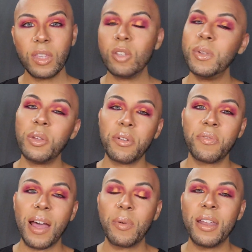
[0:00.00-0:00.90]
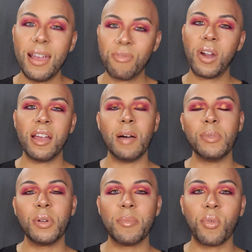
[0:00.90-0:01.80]
to be notified whenever I
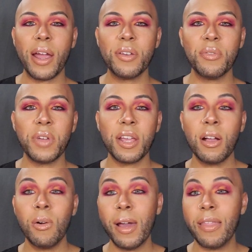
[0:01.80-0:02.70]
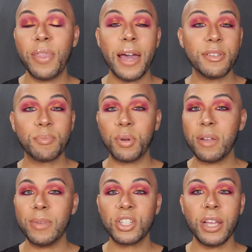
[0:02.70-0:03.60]
upload a brand new video, and that is
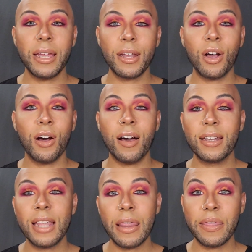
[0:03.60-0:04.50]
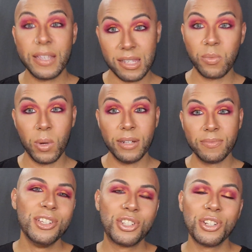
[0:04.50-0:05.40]
pretty much it on this
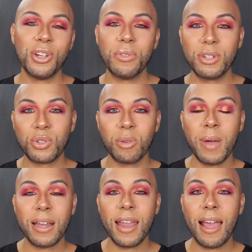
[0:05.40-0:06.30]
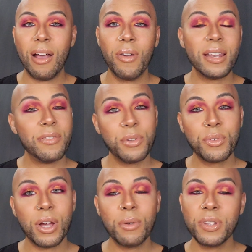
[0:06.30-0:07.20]
one. You should know the drill by now, and if you
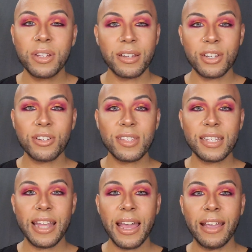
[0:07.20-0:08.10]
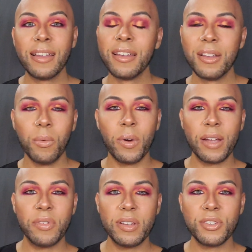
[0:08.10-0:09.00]
don't, you're going to learn today.
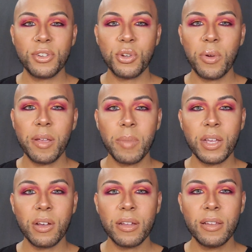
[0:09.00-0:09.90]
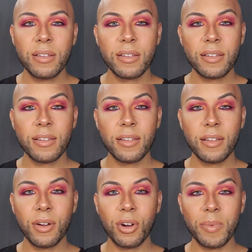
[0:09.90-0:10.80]
Whatever it is you're doing, be good
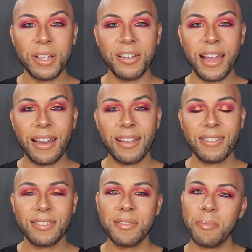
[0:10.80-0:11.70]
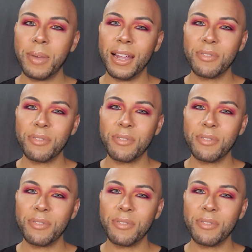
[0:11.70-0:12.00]
or be good at it. Bye,